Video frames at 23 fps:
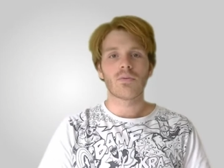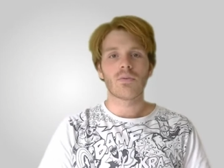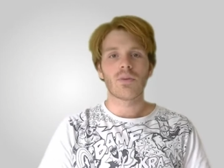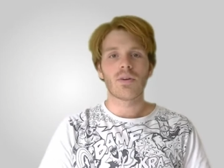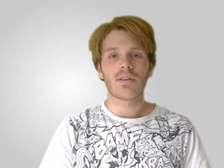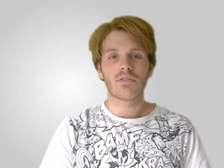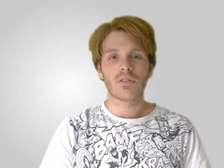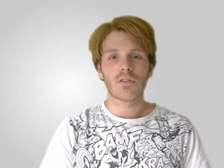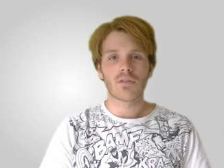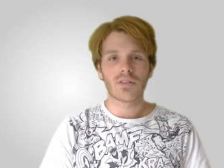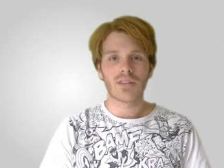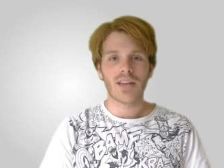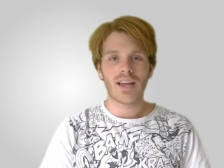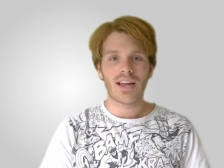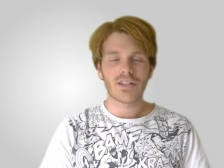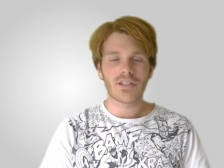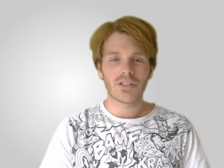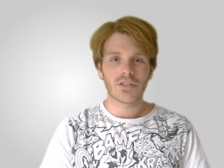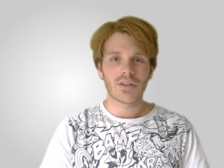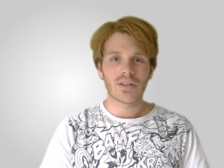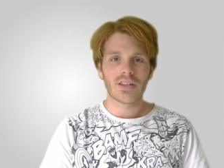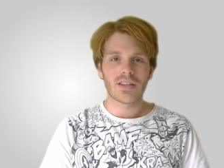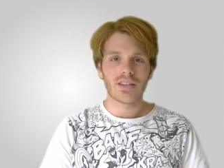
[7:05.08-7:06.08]
that we've looked at
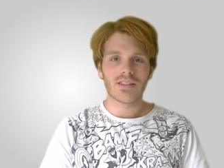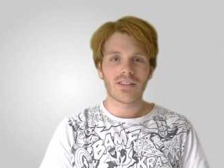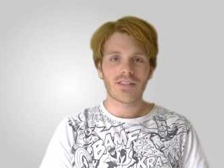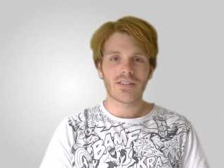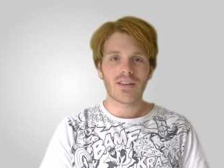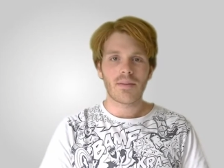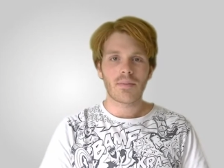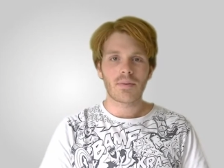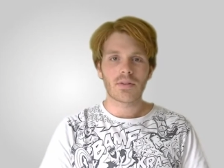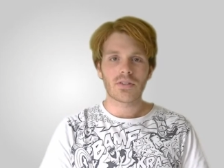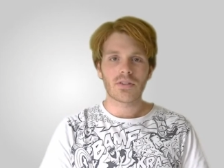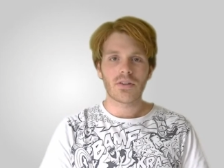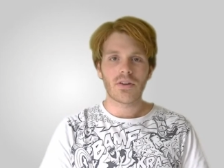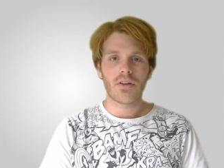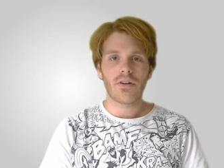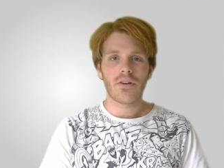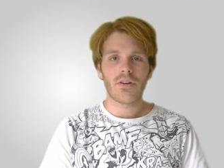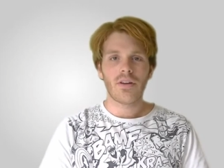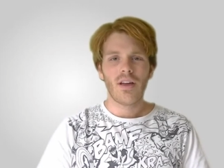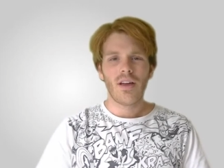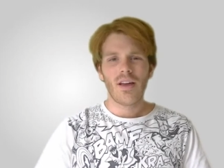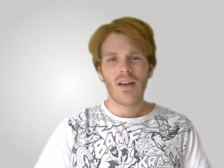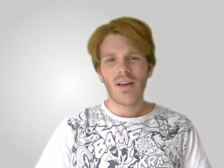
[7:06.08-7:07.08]
during this
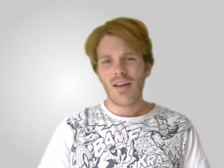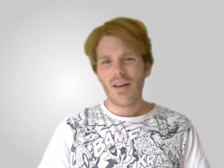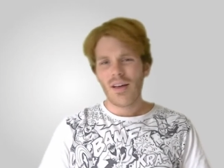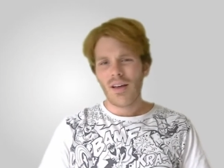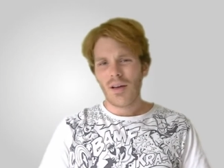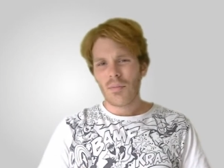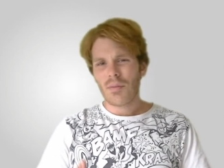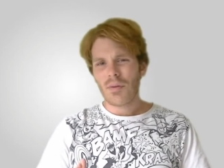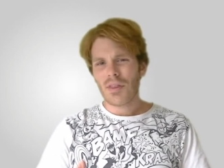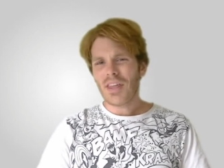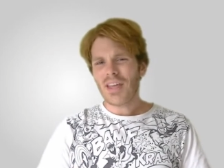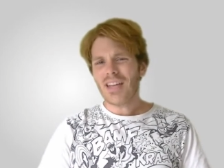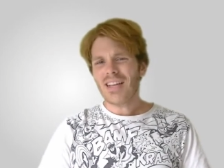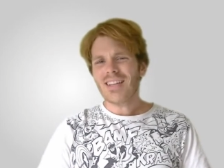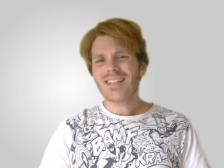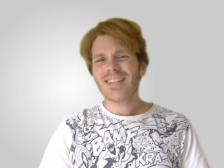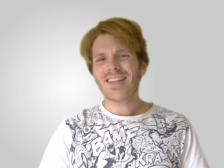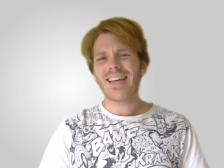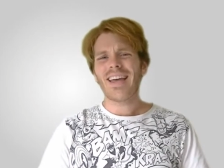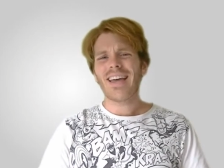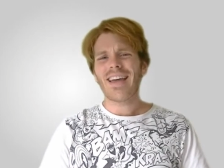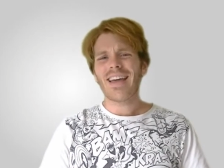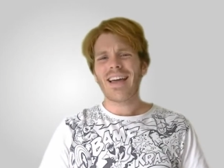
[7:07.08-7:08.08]
episode, but these
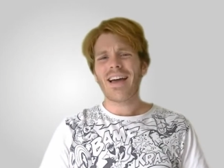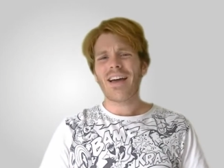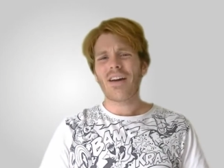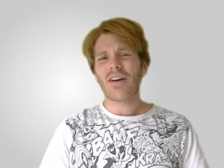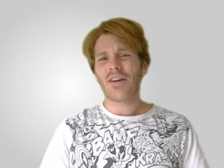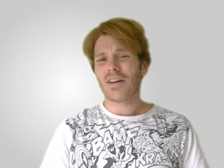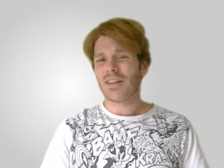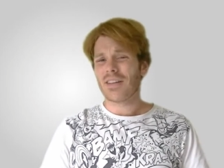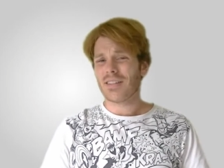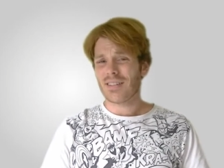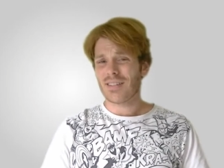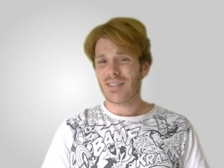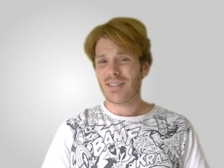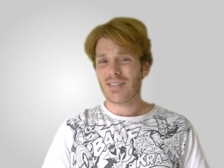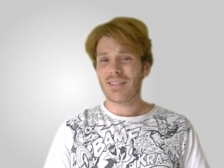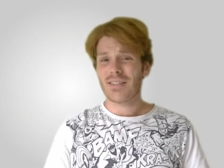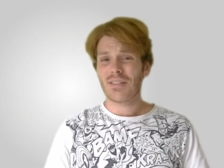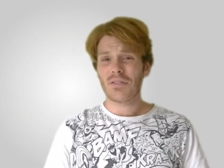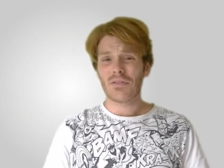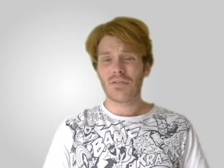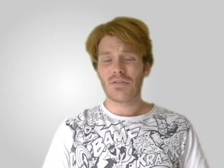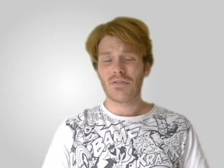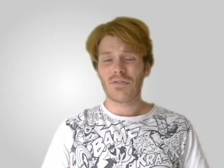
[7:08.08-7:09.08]
key areas are
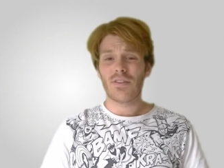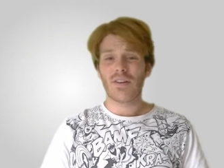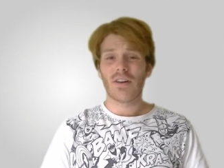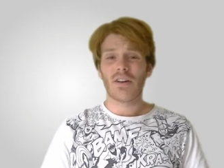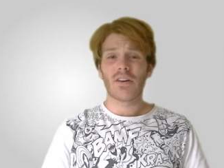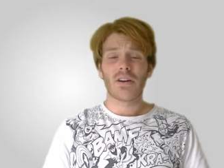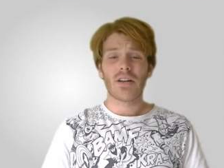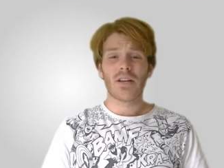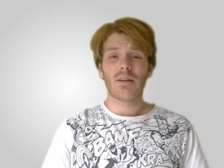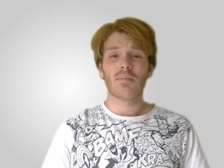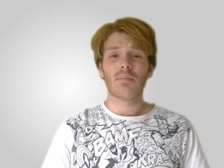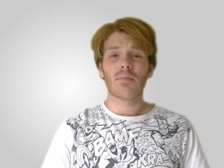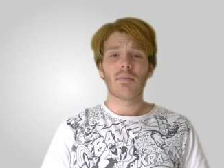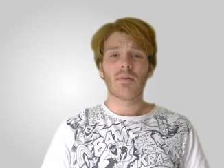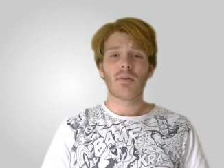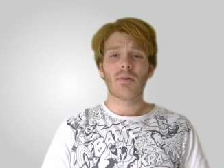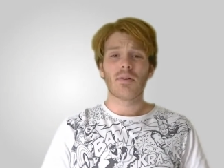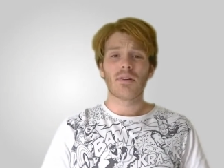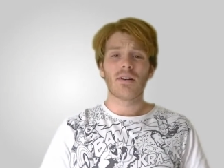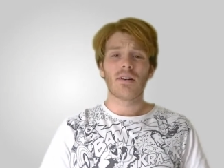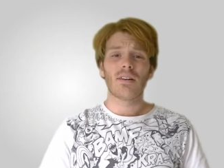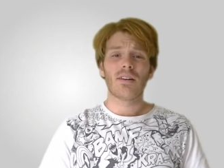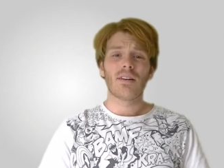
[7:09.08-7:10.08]
still very
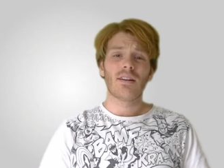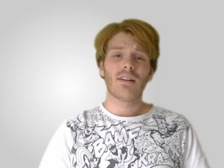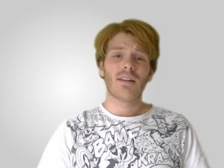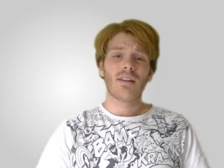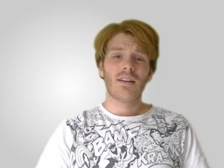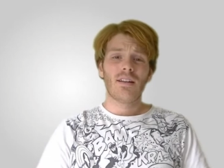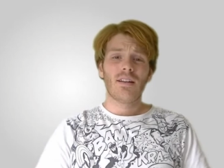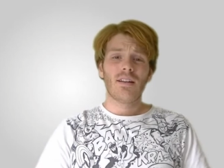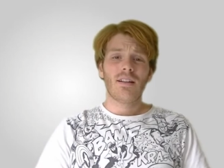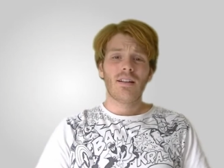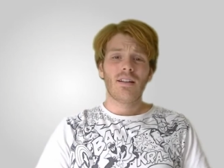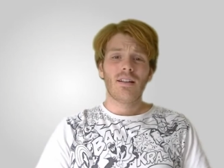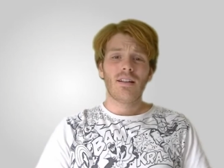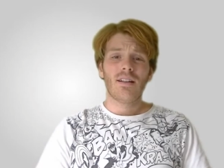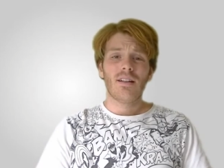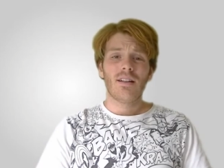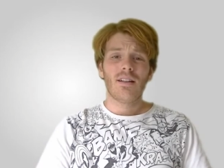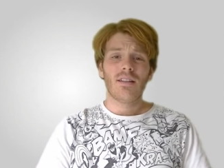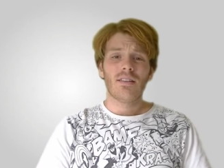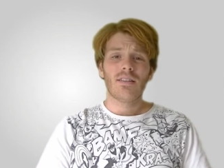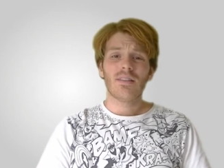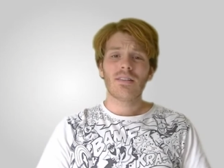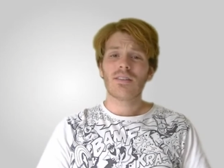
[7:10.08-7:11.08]
important.
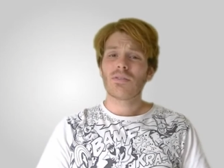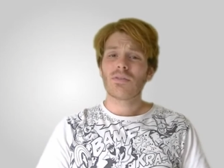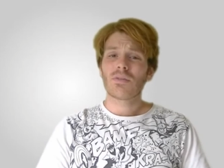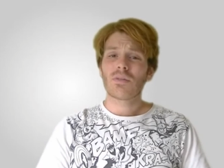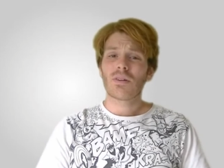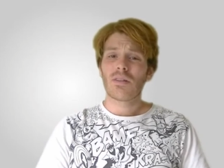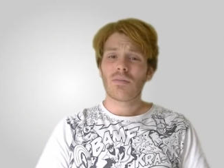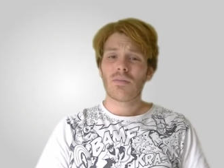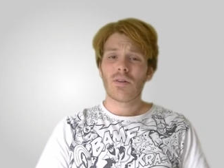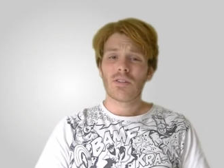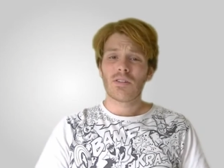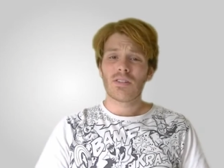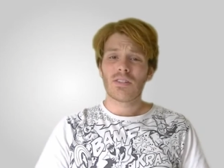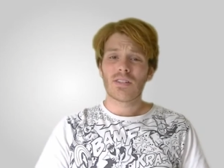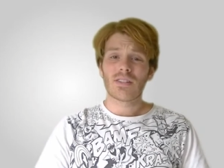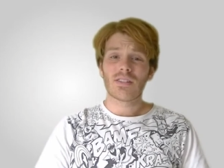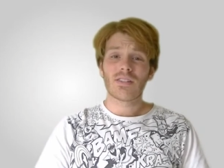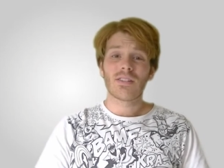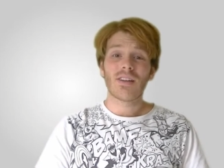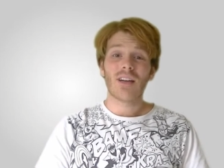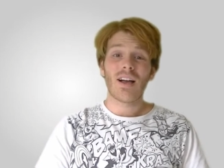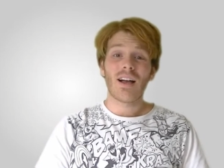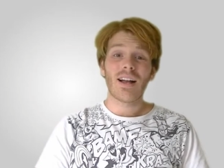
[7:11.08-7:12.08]
This is one of the most
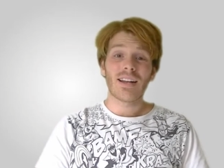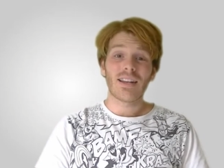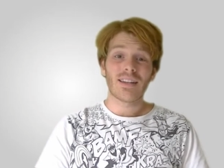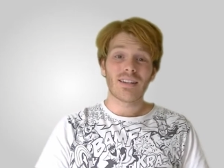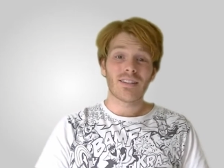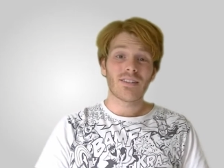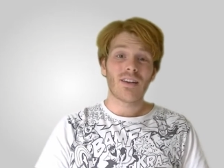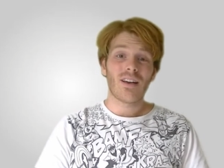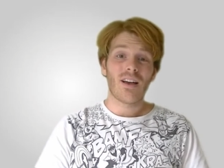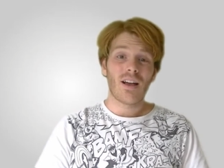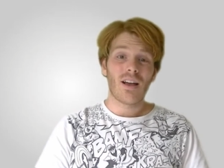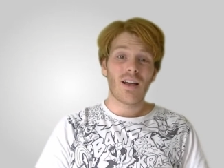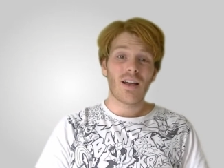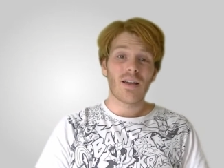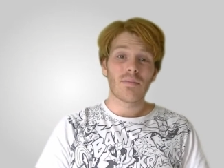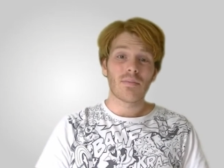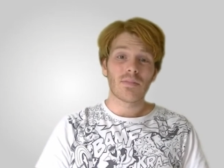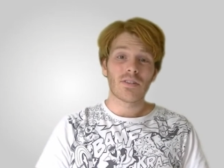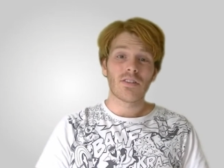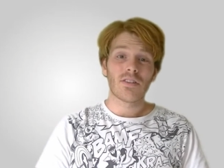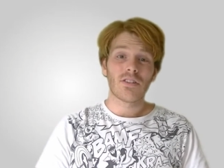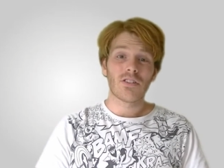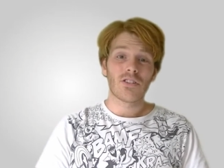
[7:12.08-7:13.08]
exciting
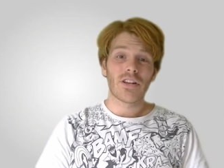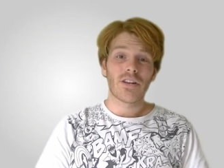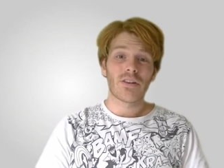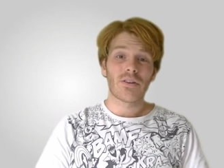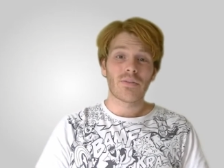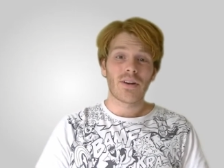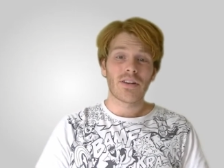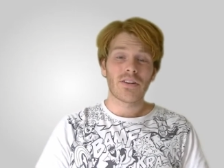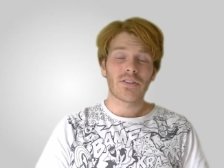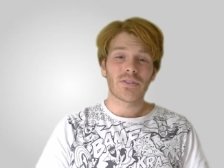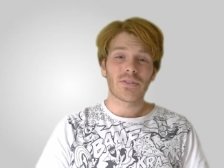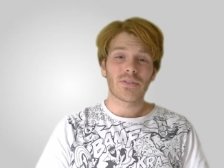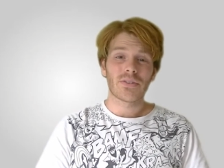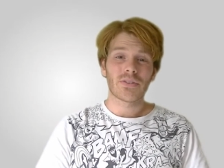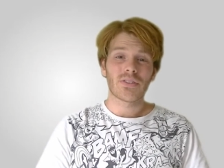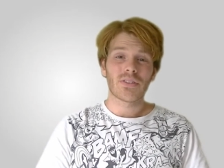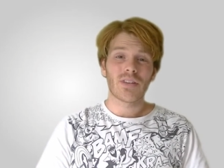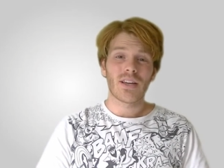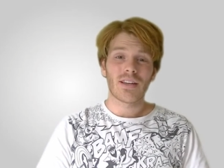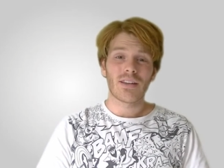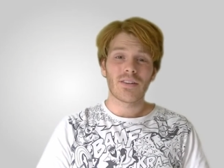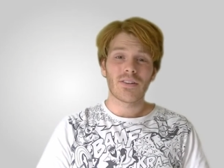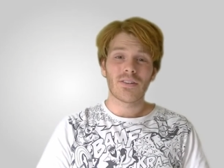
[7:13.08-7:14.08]
times in the generational
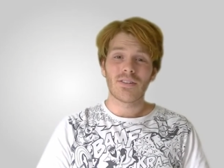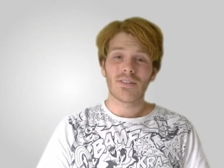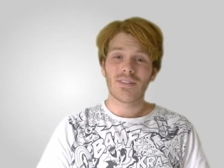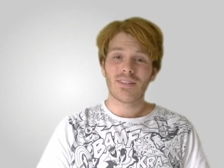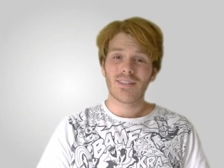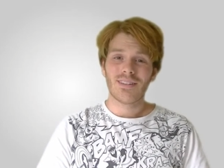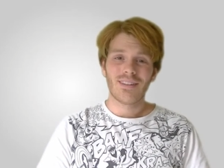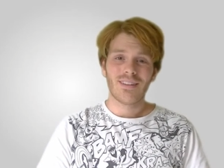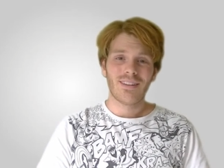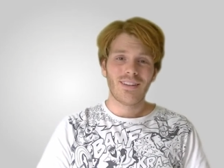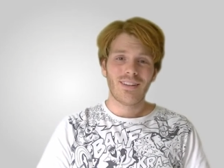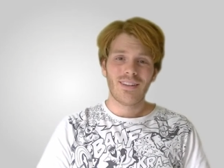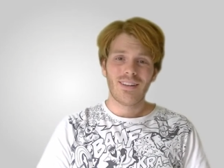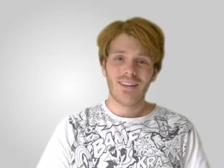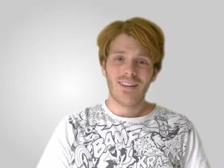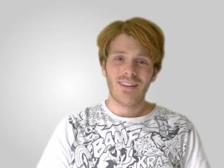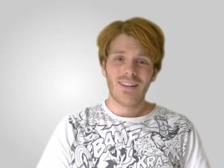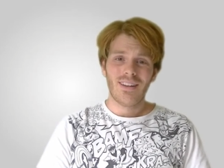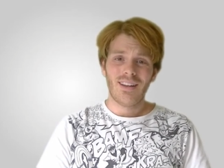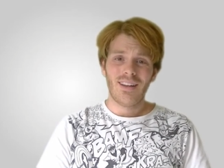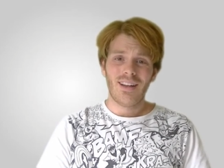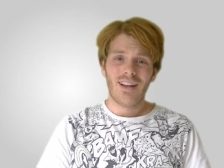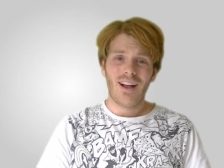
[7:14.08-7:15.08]
cycle.
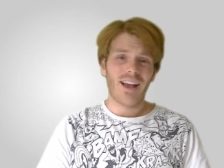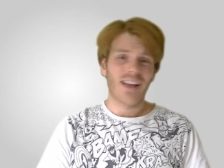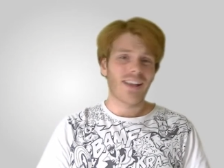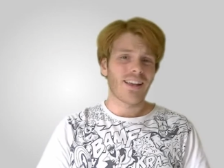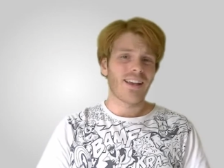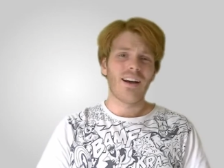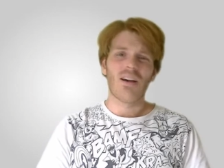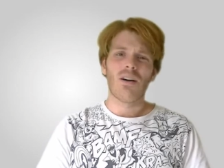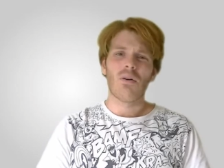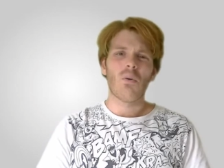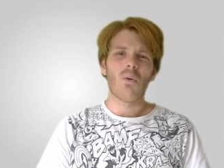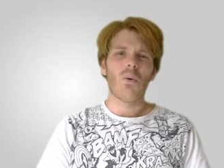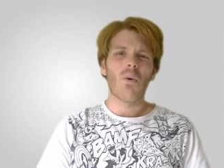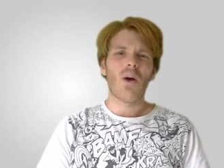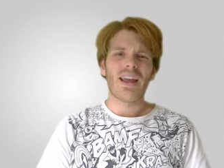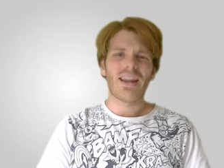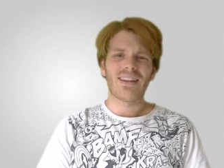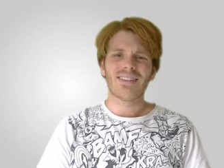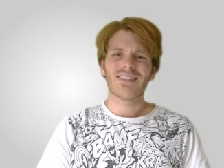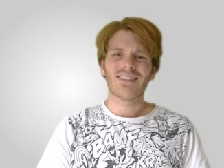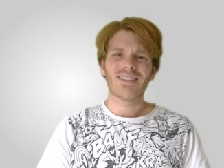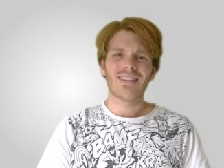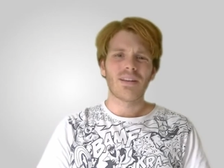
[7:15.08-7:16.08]
I can't
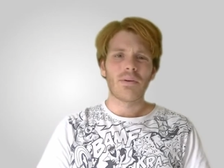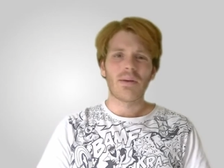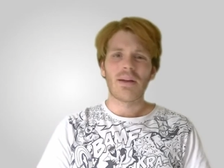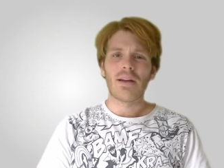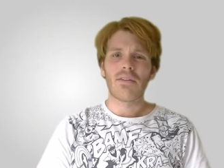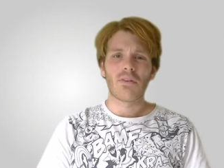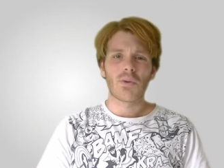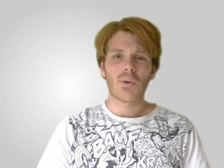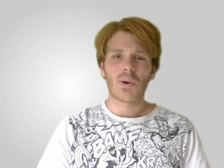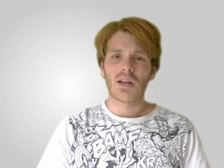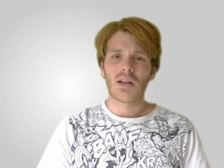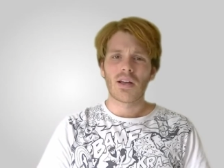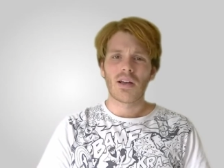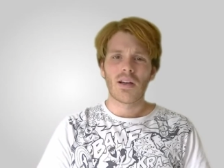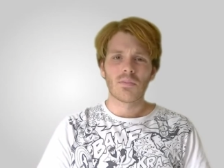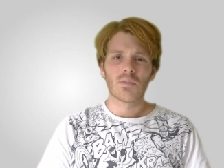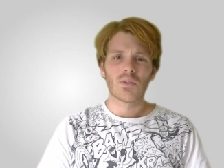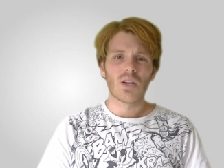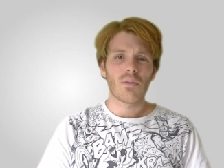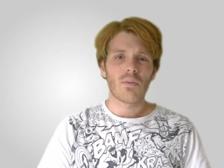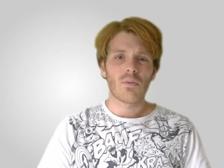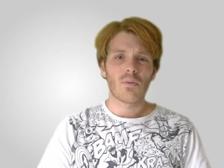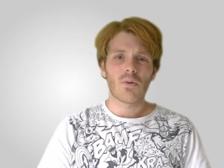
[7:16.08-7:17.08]
wait to see what everyone
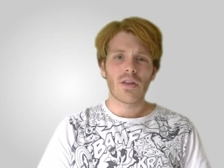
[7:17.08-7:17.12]
comes up